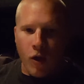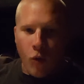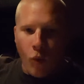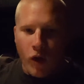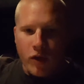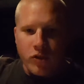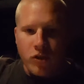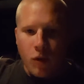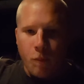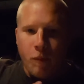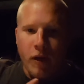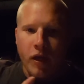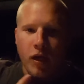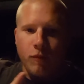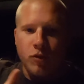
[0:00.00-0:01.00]
When I start
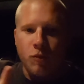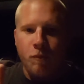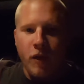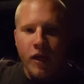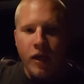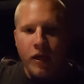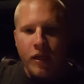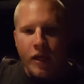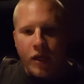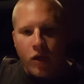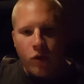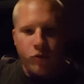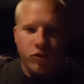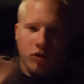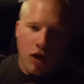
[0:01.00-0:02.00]
picking up speed, it
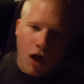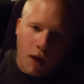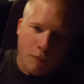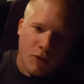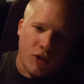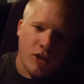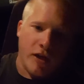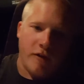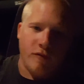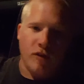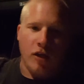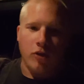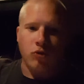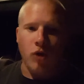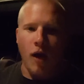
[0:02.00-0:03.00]
goes to upshift
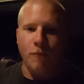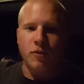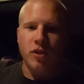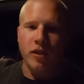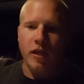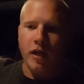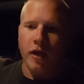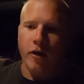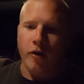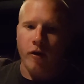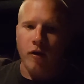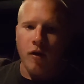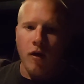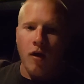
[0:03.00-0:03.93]
and it drops a gear.